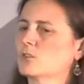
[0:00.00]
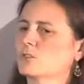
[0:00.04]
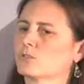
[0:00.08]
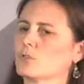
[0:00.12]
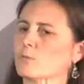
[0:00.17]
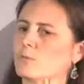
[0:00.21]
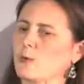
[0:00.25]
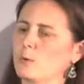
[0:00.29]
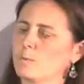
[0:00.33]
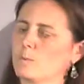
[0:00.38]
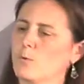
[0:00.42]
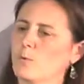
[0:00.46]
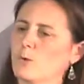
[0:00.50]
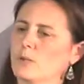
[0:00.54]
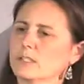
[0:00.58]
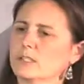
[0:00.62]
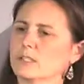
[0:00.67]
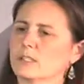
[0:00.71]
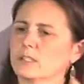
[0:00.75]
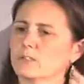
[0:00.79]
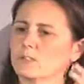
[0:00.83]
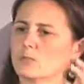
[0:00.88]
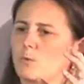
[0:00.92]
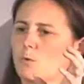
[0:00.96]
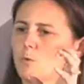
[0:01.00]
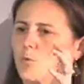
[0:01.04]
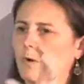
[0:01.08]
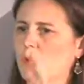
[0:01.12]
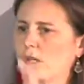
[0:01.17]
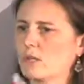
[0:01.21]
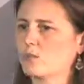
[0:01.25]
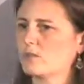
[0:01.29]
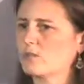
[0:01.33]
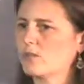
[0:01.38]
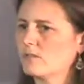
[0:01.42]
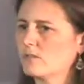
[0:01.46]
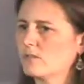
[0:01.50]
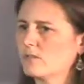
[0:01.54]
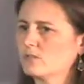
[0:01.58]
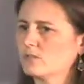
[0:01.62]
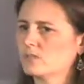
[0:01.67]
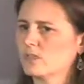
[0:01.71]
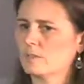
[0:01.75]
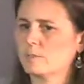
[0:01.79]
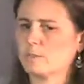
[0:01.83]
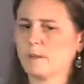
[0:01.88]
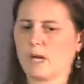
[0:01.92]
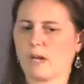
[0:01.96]
So my point is, when you give the
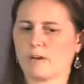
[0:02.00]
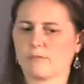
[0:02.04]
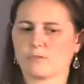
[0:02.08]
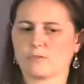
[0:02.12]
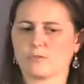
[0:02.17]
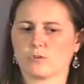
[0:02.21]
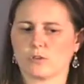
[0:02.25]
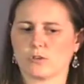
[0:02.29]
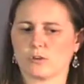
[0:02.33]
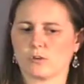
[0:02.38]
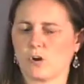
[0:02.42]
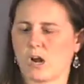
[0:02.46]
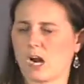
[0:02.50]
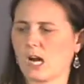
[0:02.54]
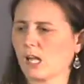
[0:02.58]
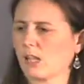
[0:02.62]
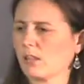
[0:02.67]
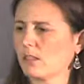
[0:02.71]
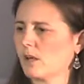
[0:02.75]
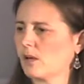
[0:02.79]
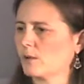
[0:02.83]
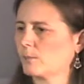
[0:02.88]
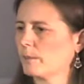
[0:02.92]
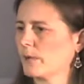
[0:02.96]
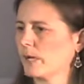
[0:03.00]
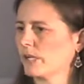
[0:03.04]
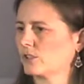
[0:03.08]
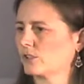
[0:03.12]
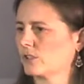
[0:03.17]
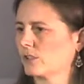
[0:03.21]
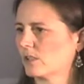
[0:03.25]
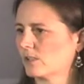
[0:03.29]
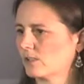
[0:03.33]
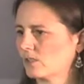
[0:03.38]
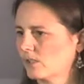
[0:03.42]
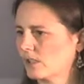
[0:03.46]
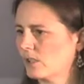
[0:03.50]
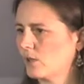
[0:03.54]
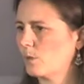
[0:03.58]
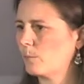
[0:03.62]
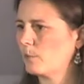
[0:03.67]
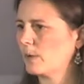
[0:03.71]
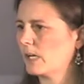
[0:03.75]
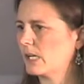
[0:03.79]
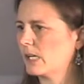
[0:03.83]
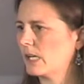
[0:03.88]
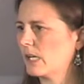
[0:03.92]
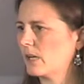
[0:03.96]
CPAP for a chronic lung patient, a
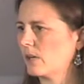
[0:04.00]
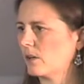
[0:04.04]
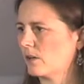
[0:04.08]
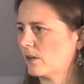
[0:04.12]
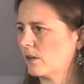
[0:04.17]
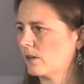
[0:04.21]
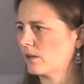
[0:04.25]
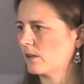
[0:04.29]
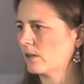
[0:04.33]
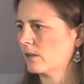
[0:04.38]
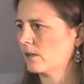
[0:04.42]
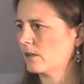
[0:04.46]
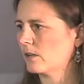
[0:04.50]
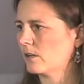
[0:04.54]
COPDer,